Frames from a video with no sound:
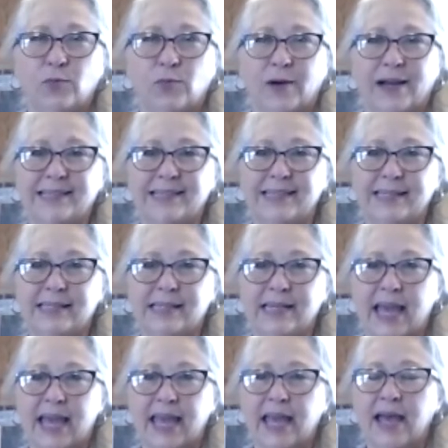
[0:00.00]

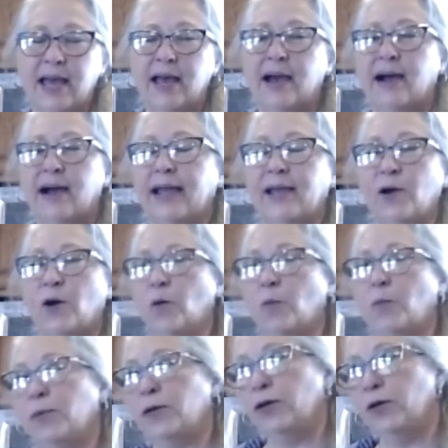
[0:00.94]
Wednesday. I
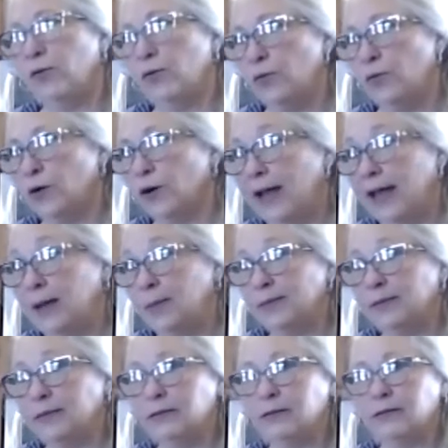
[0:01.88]
hope you were
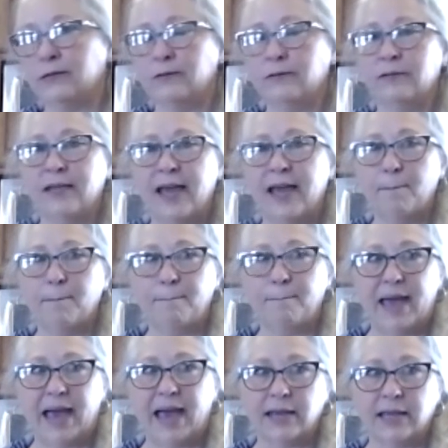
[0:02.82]
able to get
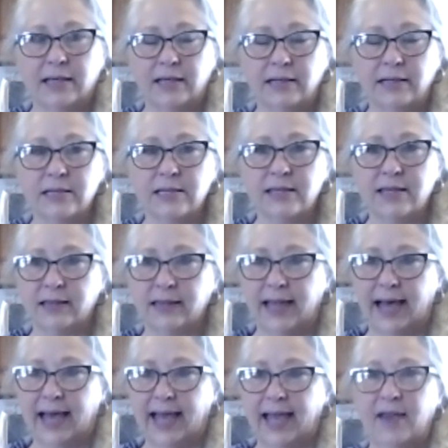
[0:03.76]
back into the
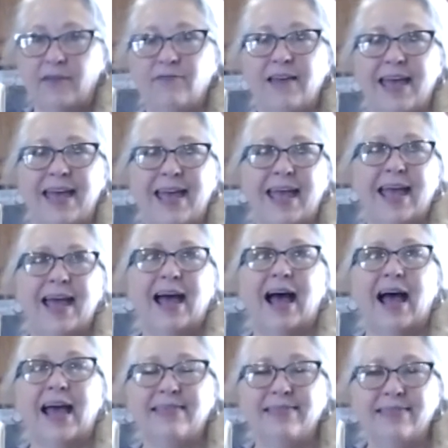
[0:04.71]
live.
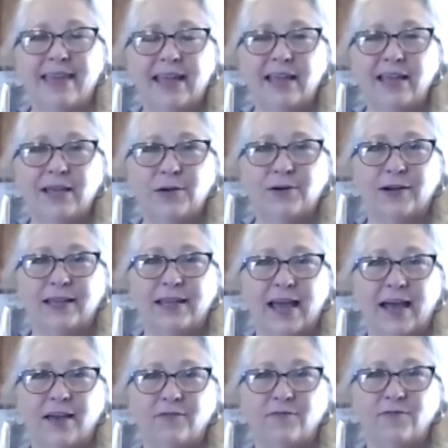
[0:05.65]
I thank you
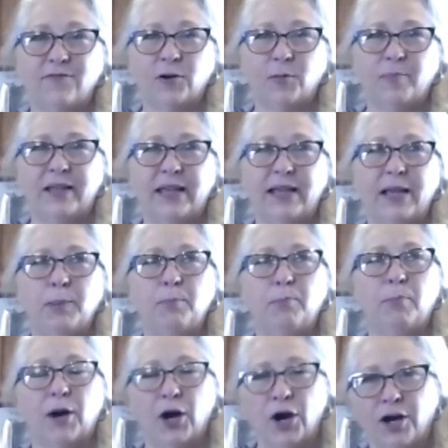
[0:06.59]
again for being
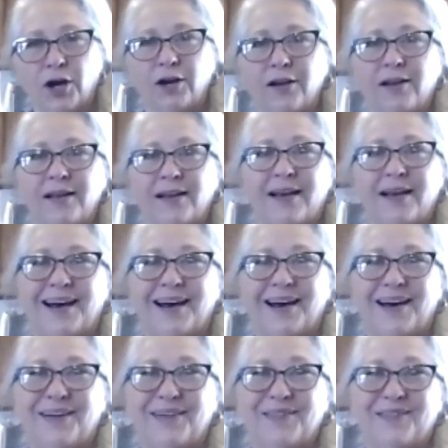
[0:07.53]
part
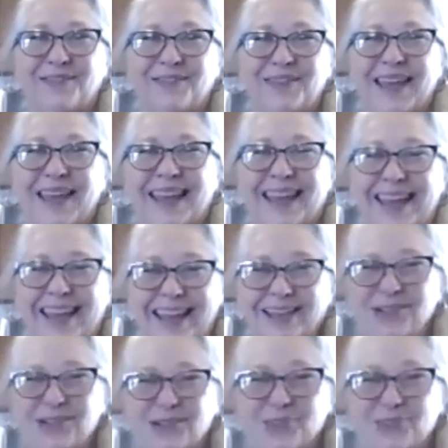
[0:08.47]
of each